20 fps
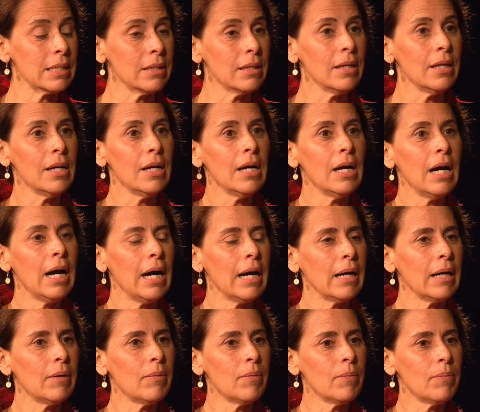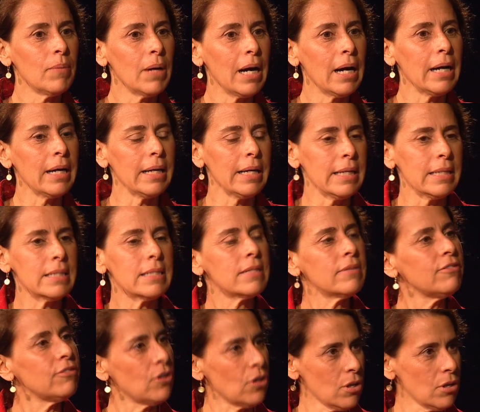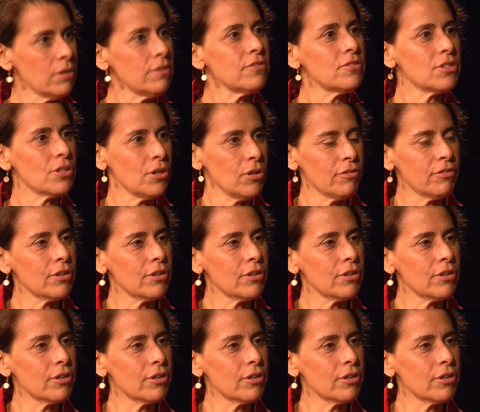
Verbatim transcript: And uh, it's evolved over the last.